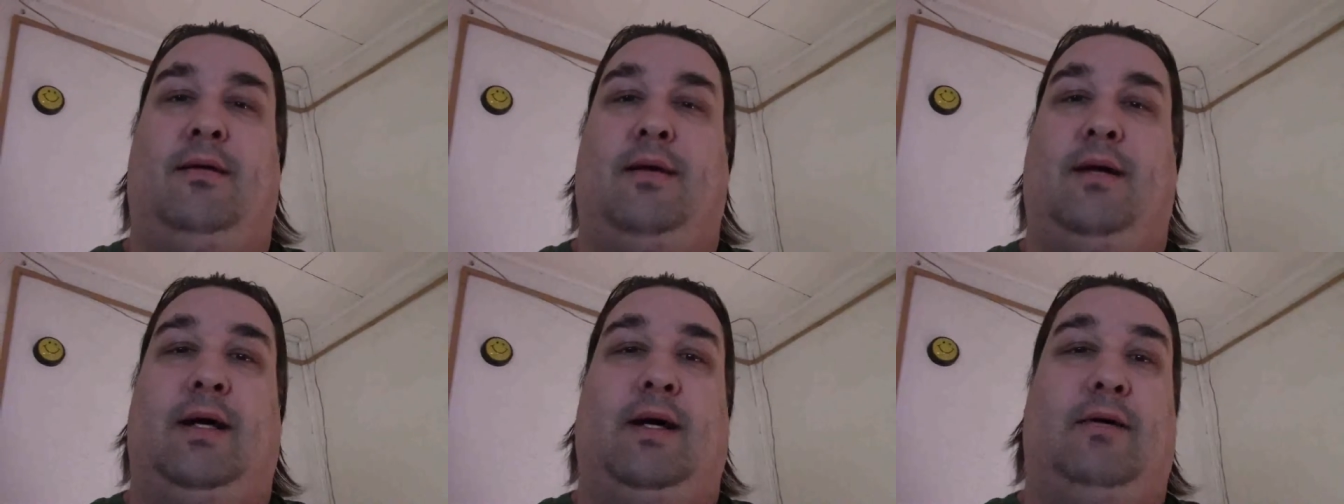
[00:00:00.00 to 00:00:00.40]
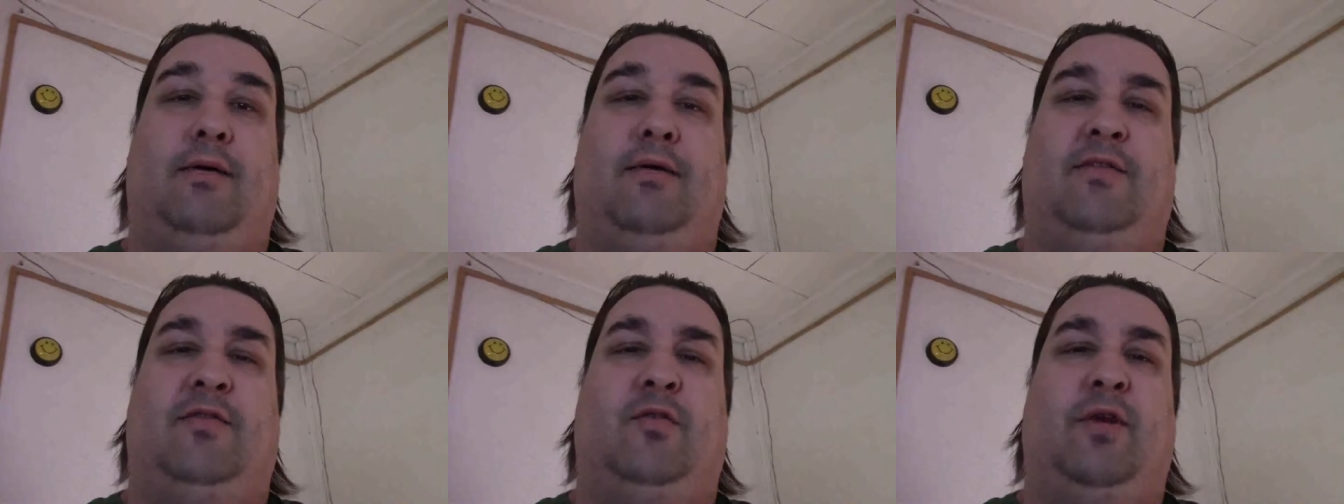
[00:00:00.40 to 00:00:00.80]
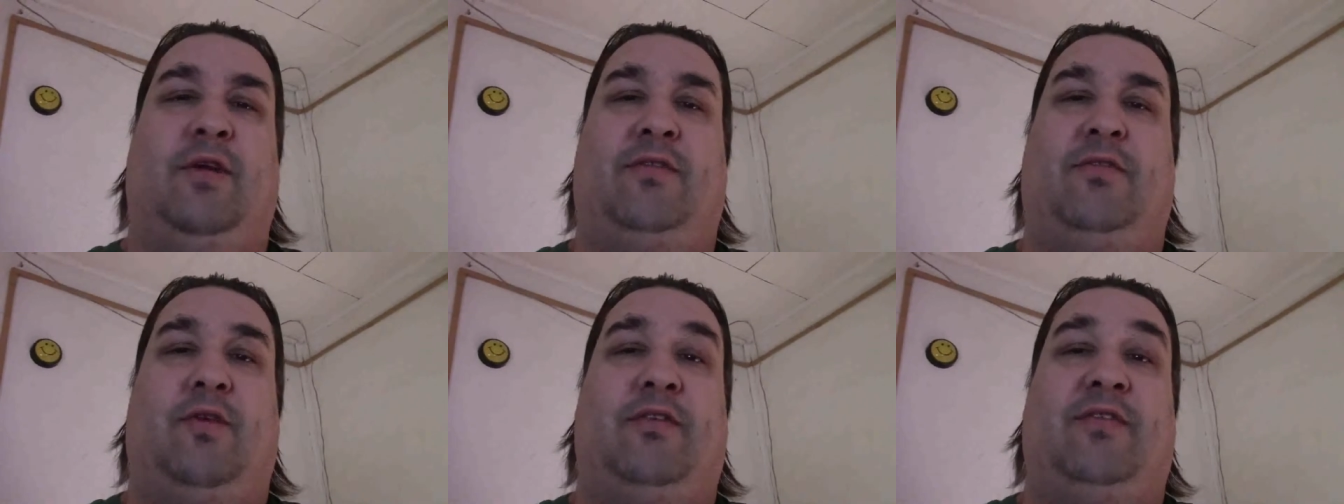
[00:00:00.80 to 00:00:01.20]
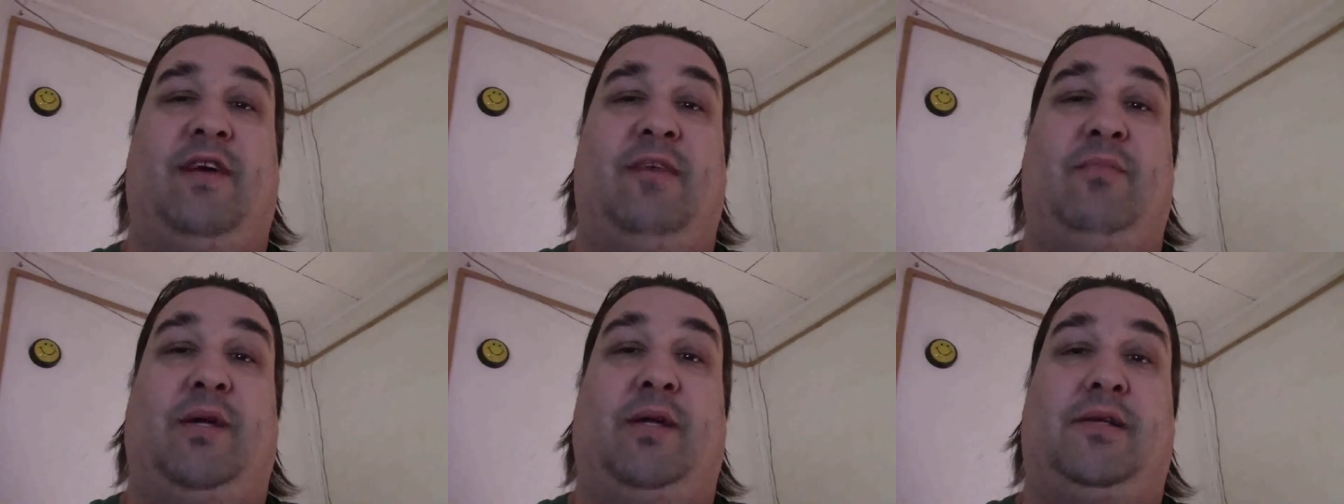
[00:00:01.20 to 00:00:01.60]
I don't know, 40,
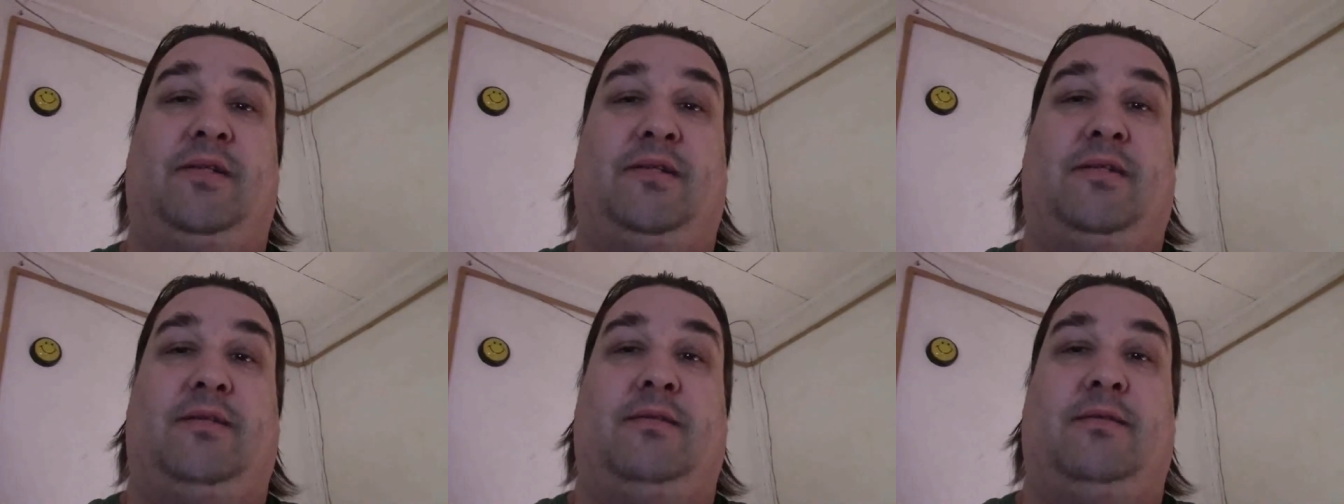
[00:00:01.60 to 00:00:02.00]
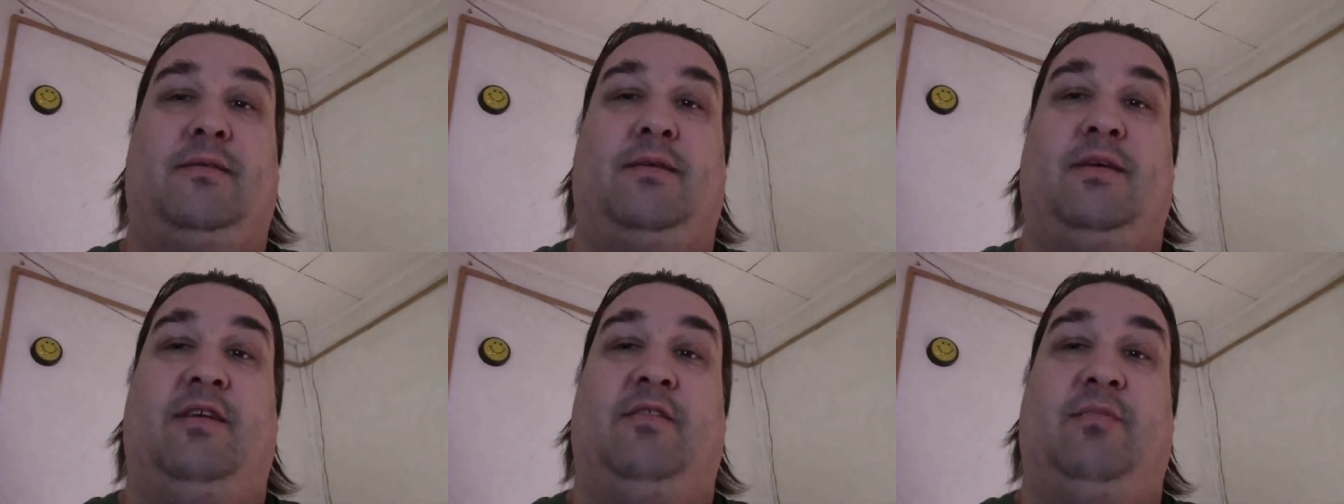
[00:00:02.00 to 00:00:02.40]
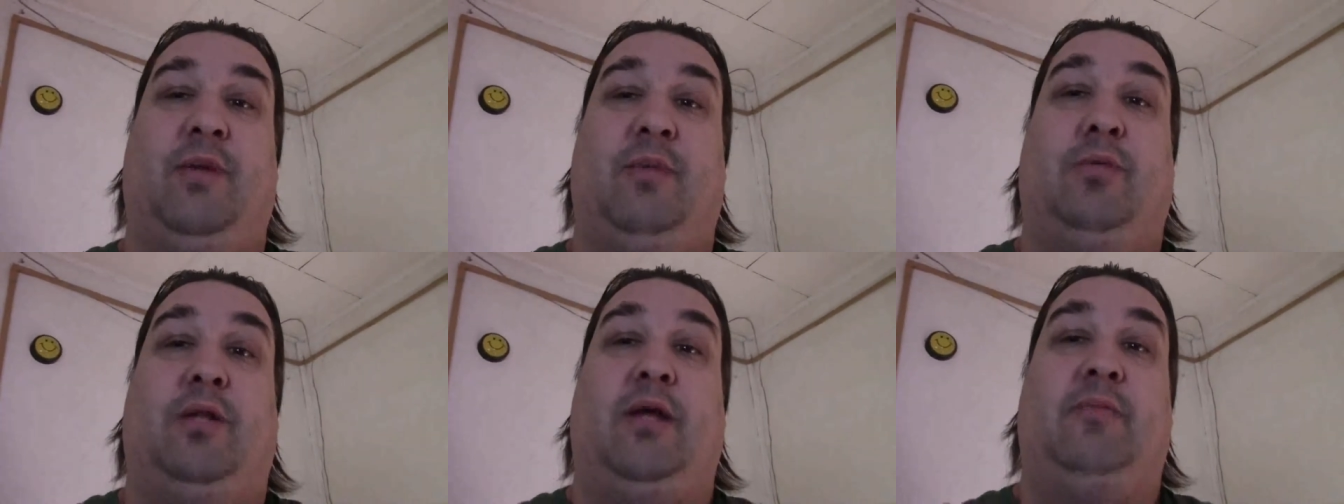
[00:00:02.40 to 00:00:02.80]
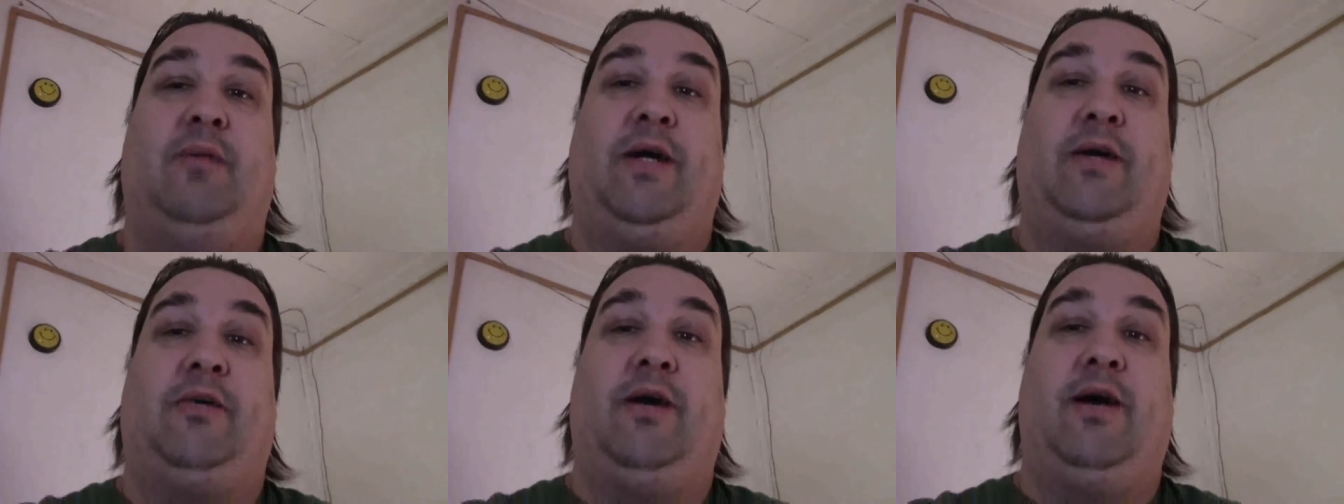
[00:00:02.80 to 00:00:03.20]
45 minutes of me playing
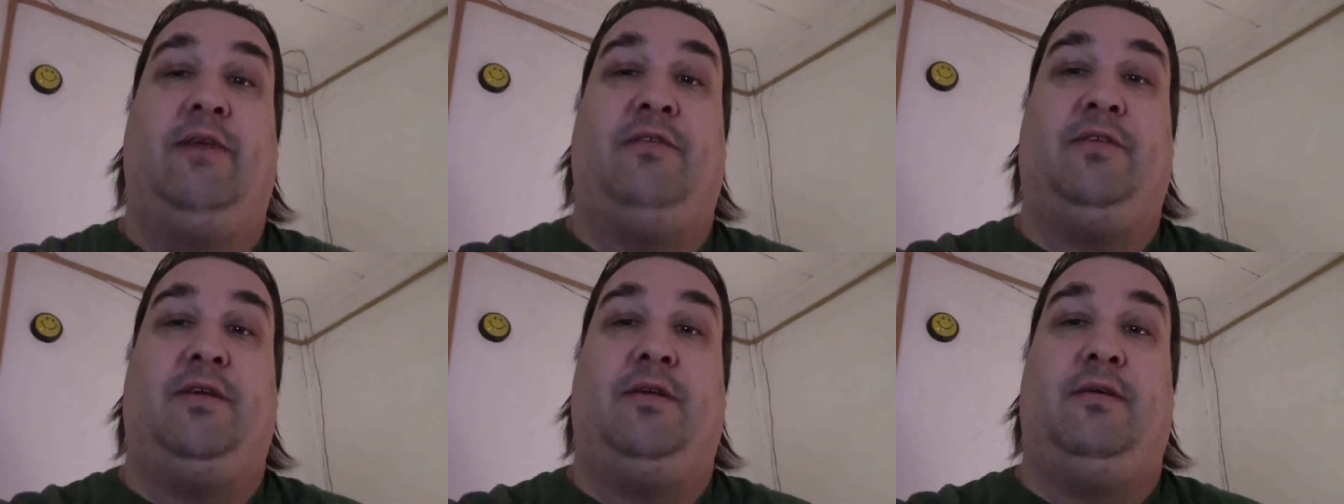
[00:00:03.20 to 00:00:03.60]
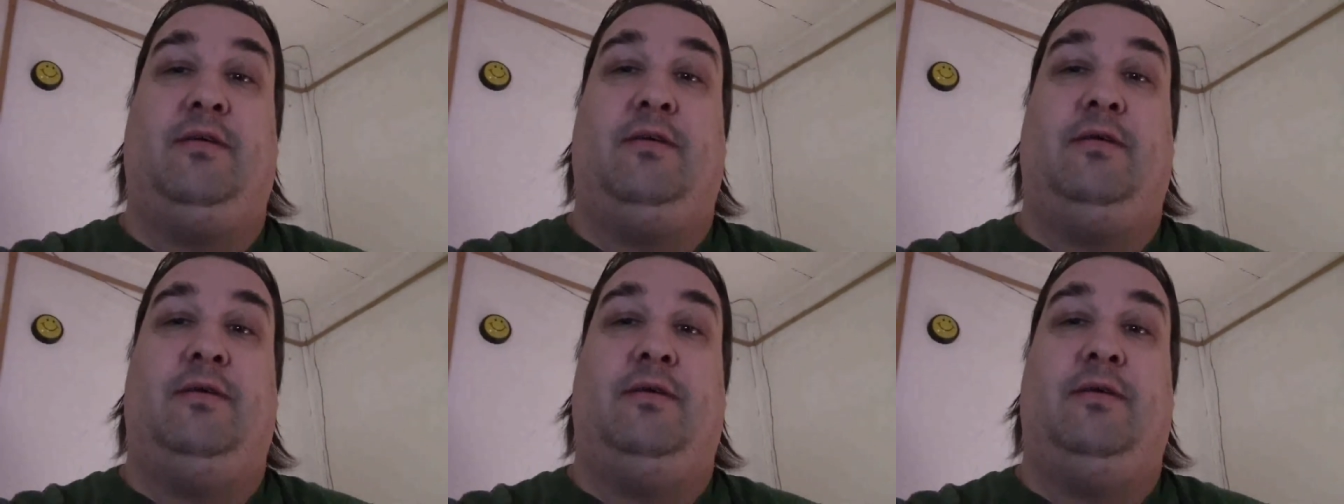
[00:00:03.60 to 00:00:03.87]
Minecraft.